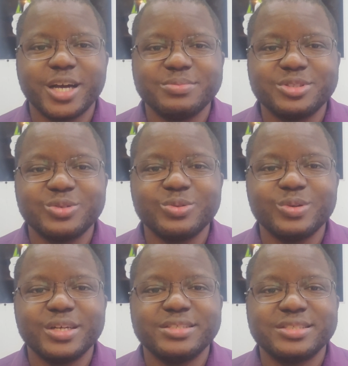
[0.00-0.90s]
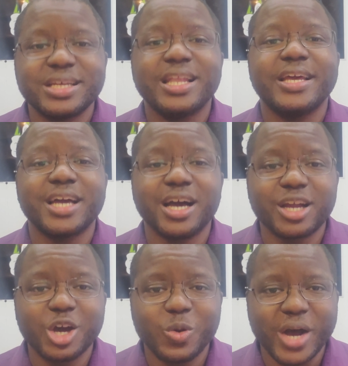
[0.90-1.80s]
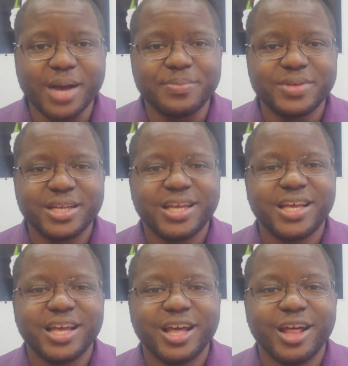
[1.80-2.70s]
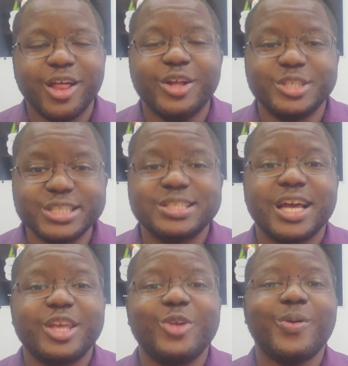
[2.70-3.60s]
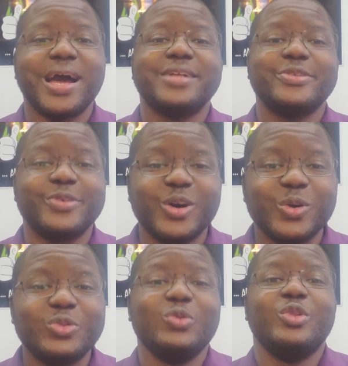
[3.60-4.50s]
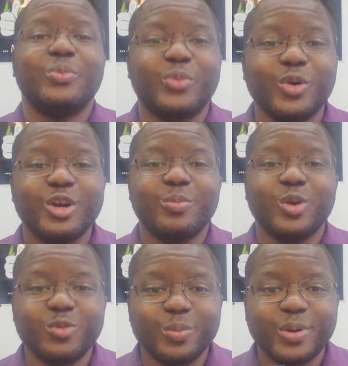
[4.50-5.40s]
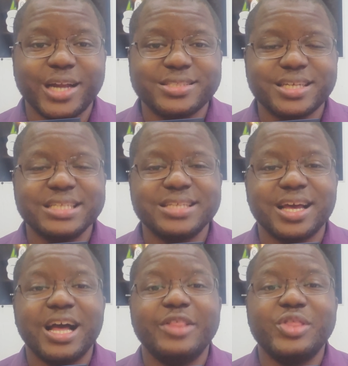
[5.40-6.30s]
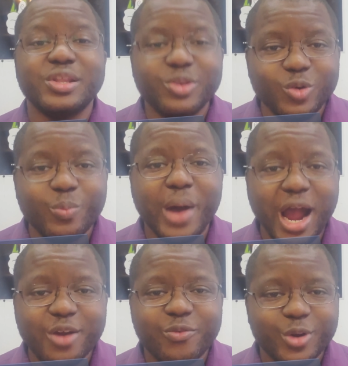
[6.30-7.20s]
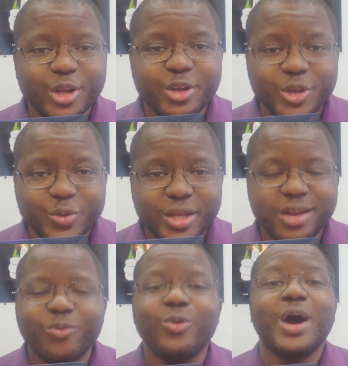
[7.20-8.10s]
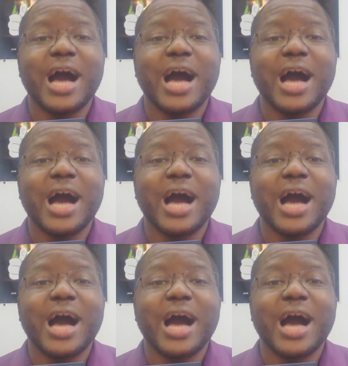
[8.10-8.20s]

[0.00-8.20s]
comes to selling a co-op, just like you had to go through the board approval process, the new buyer for your unit will